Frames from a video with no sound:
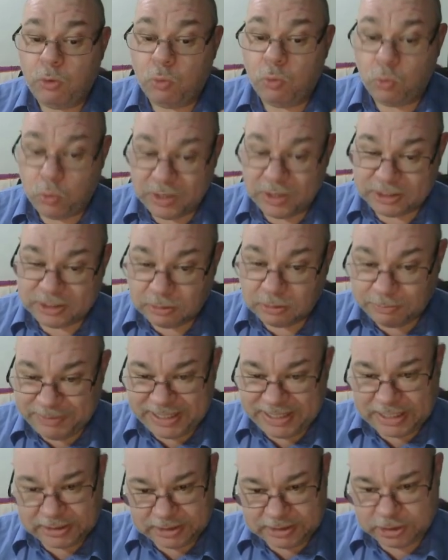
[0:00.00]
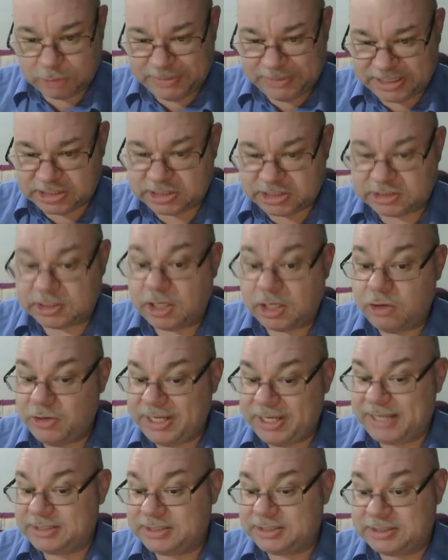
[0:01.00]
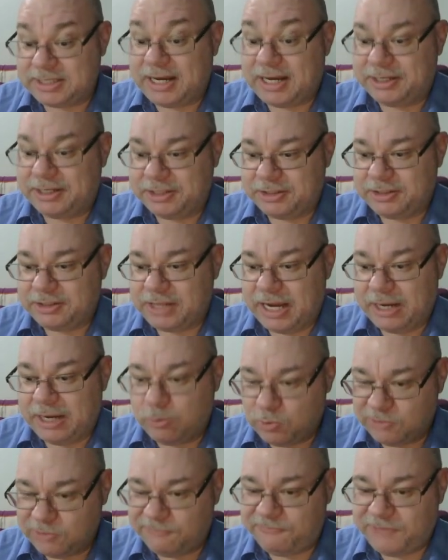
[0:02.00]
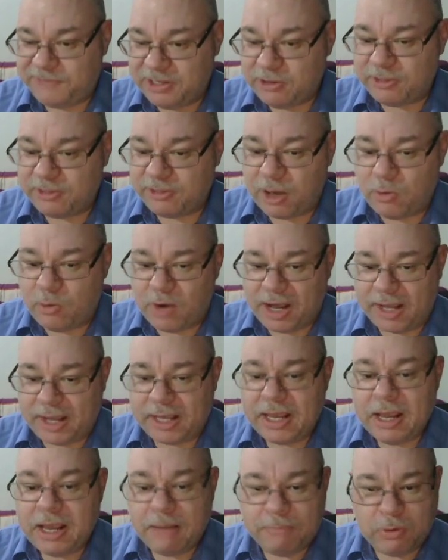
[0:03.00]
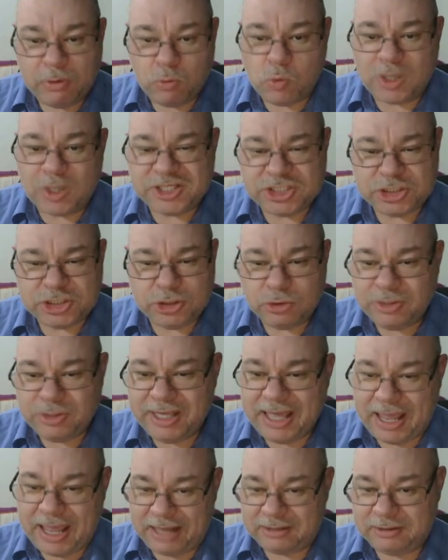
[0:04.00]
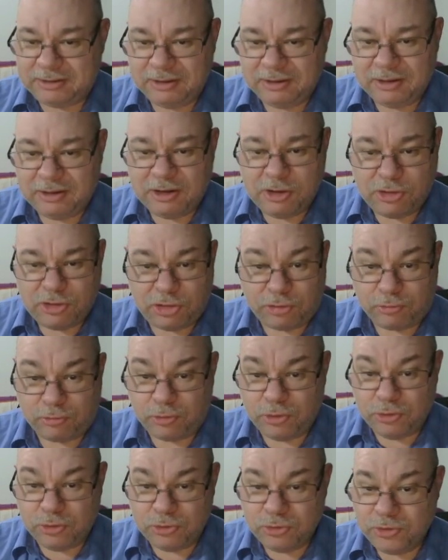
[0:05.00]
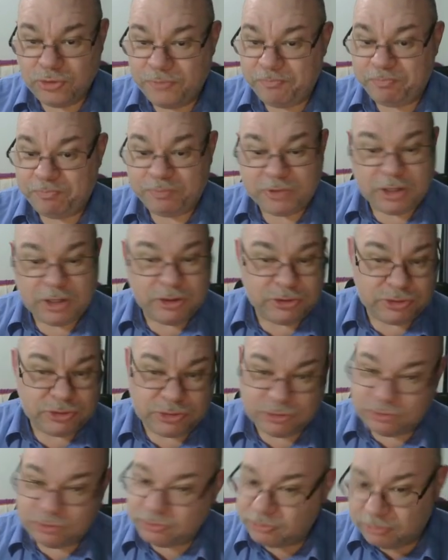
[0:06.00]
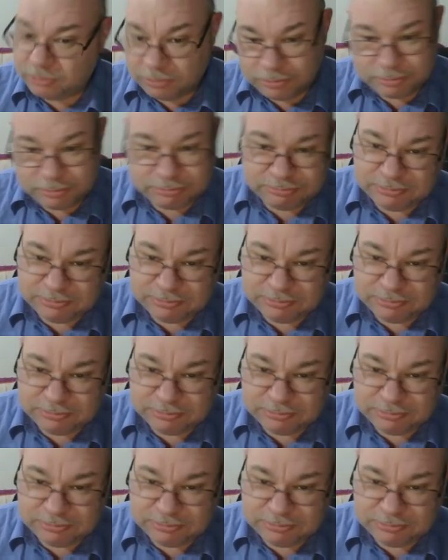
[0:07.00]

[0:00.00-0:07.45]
will be a little bit slow to get started, and it will feel that way. But once you get through to,